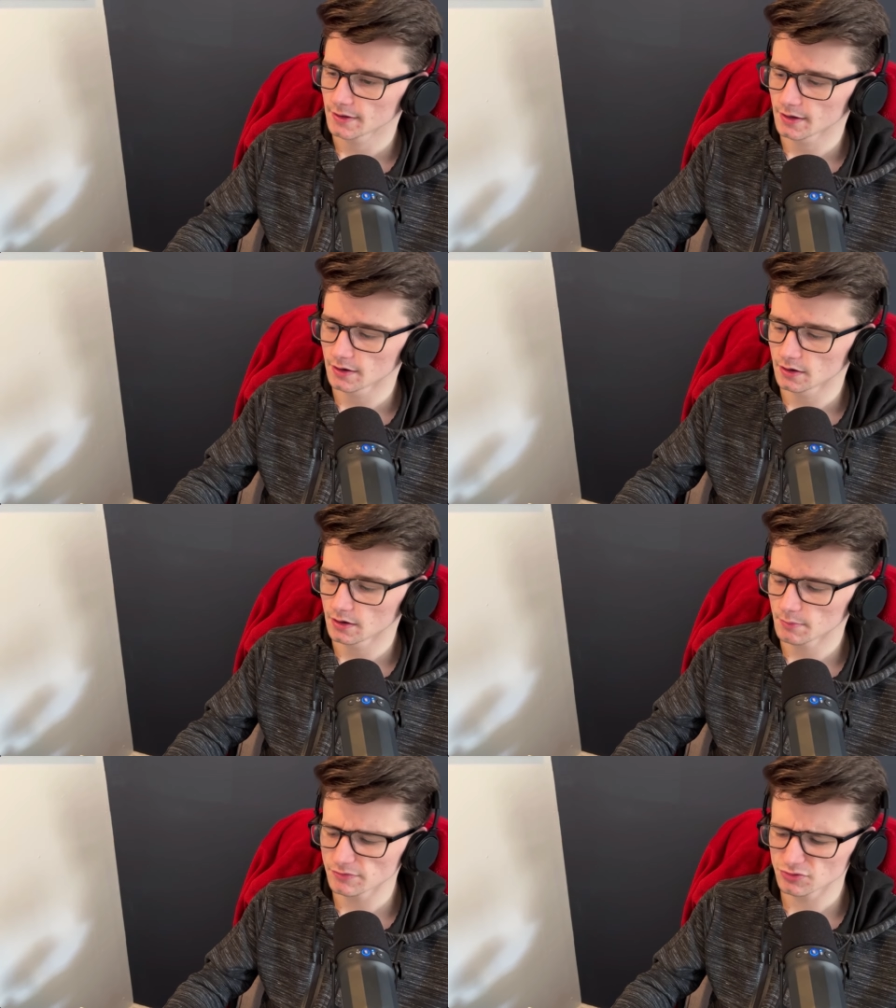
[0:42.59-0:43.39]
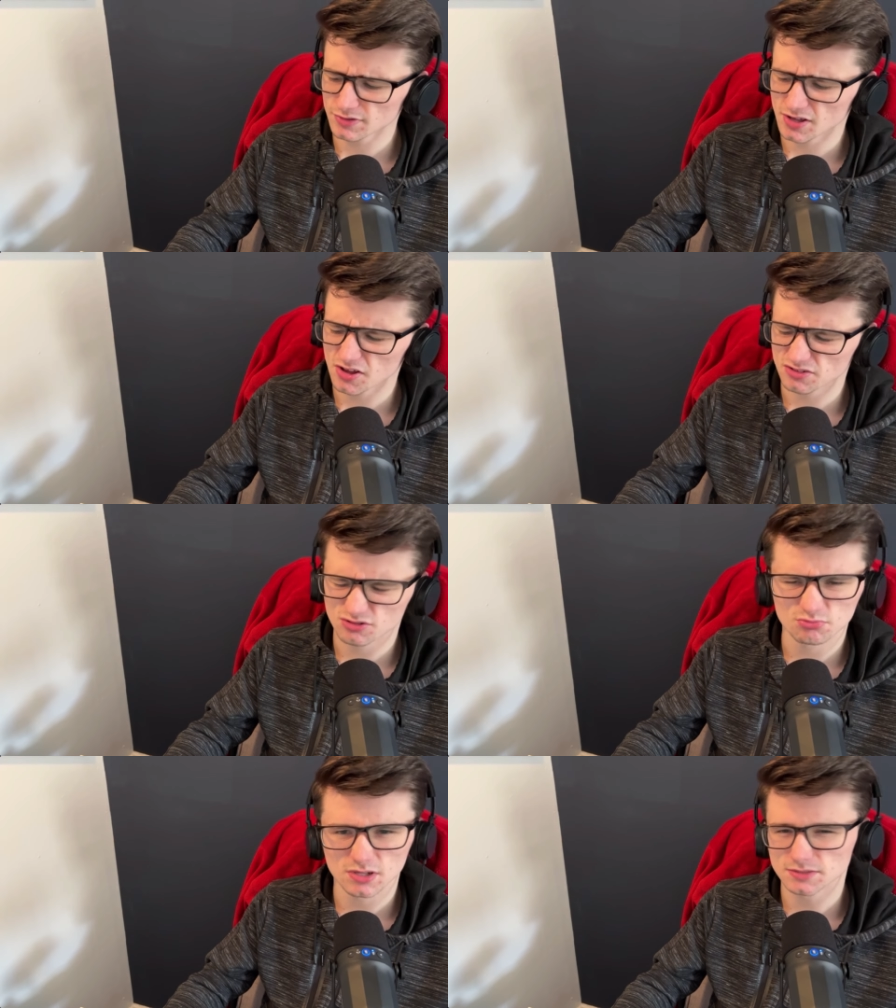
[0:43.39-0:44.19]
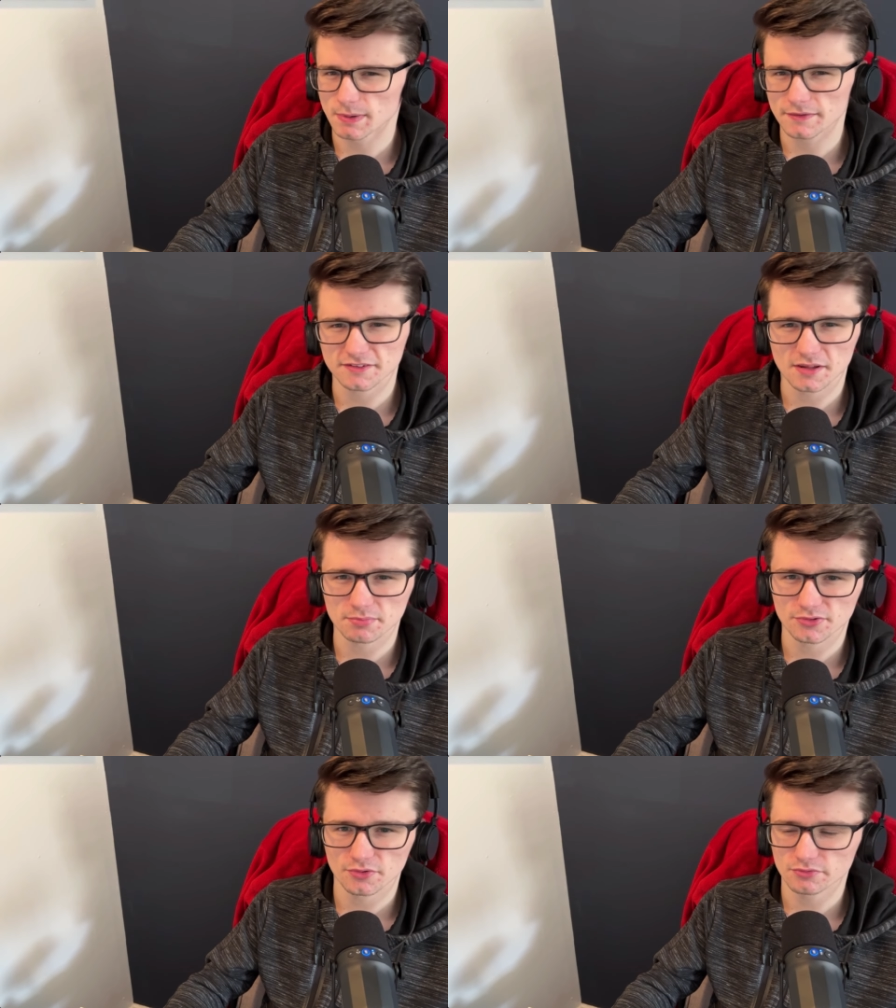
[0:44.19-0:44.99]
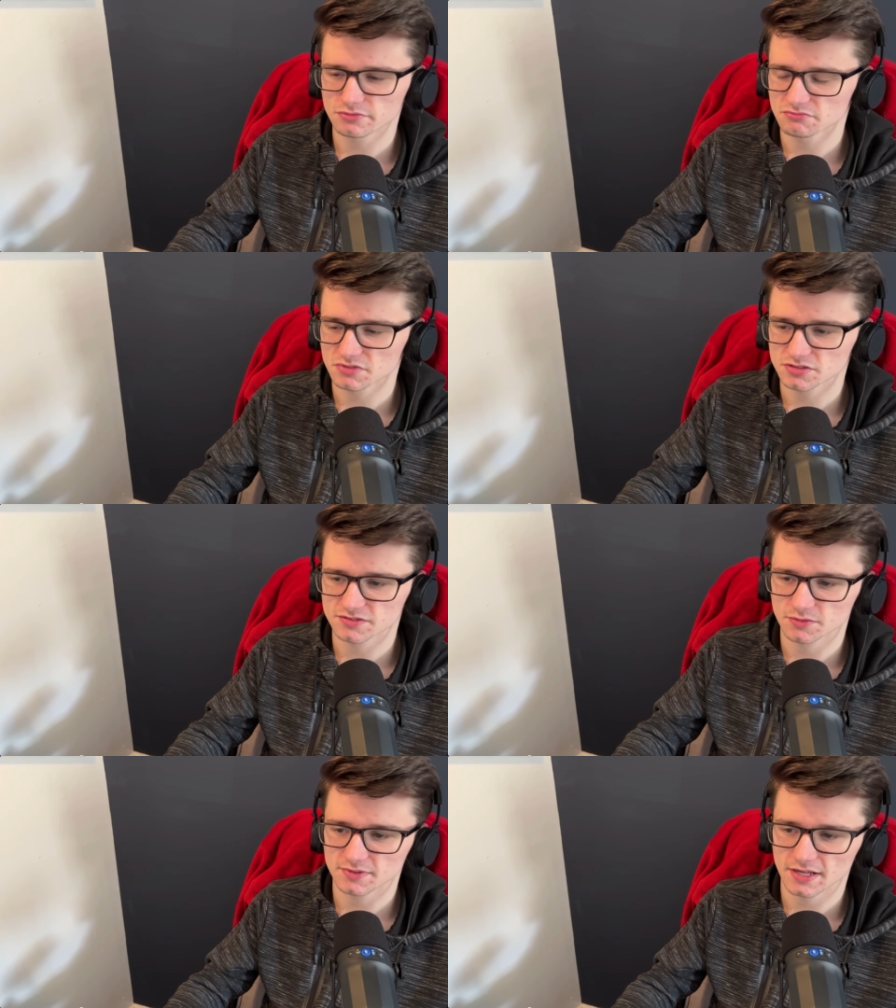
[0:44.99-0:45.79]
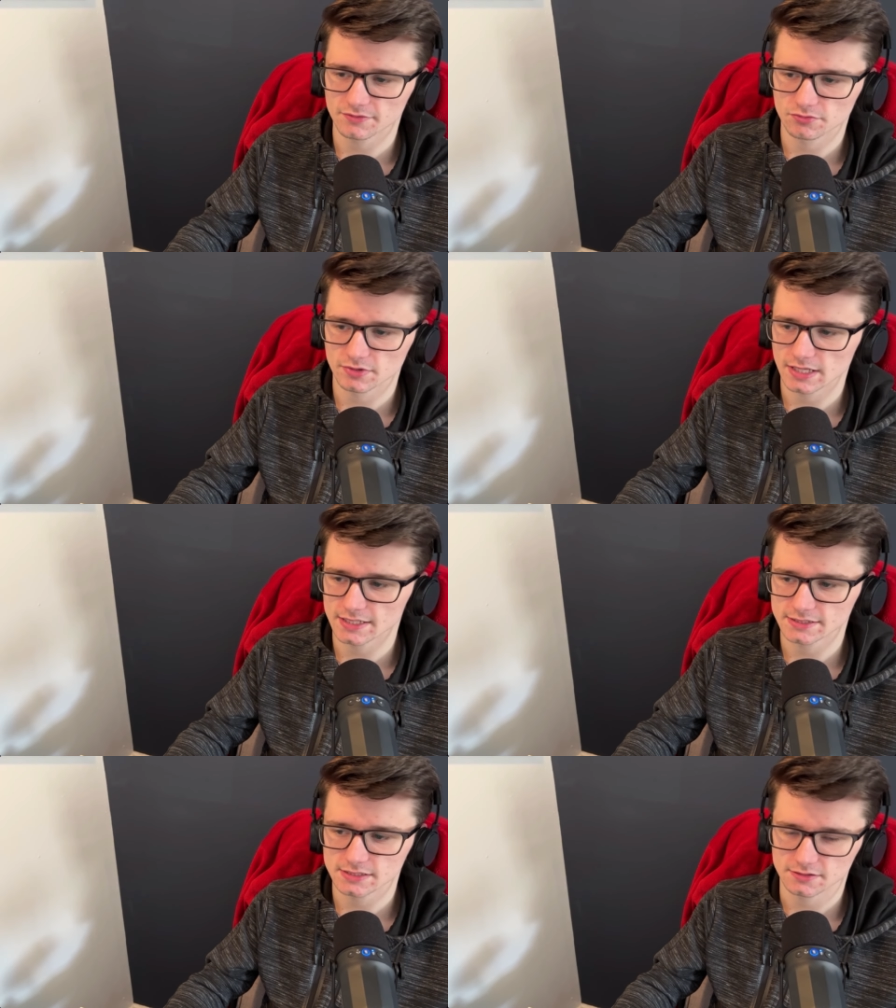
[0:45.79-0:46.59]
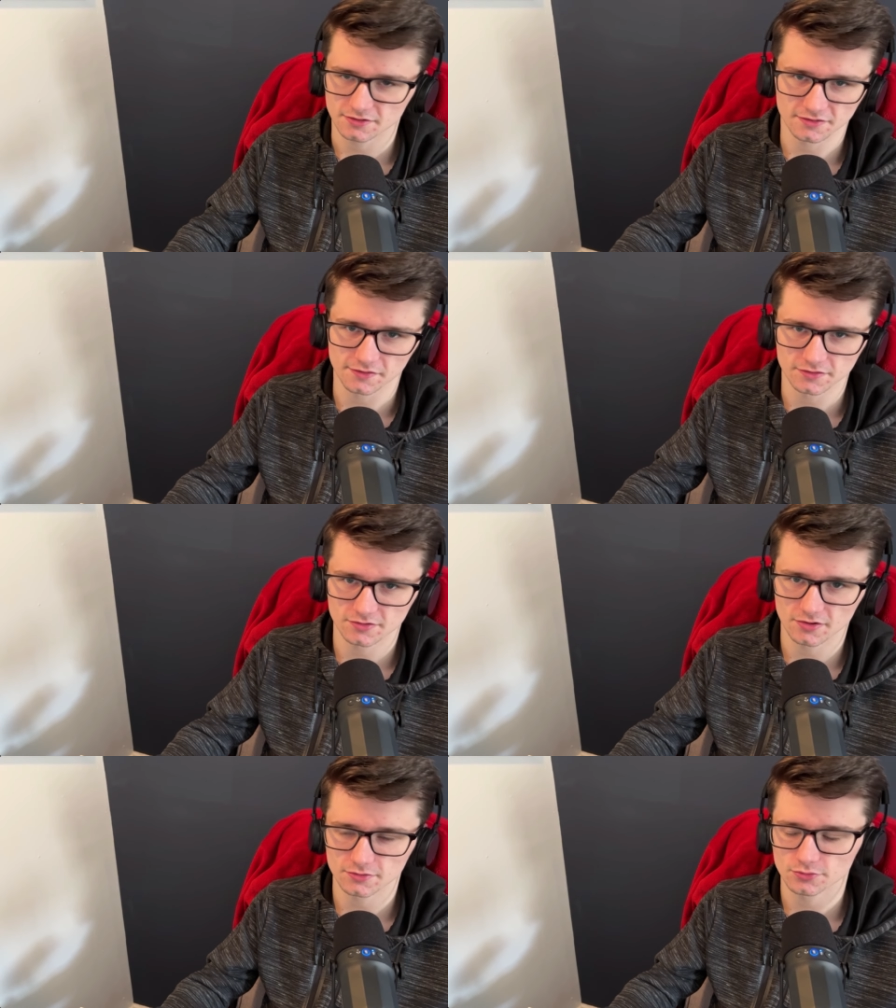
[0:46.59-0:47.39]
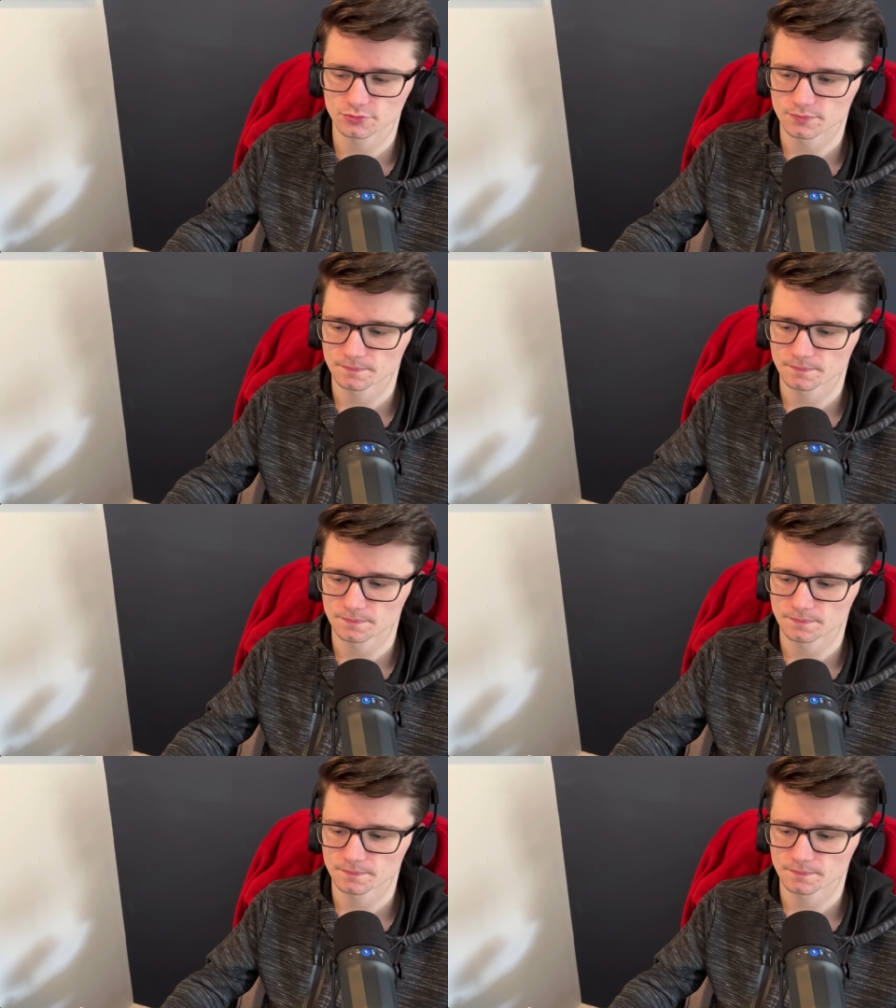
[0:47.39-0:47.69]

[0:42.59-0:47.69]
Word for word: Um, I've not really heard too much about this episode. I just know it's Ava related because of the title.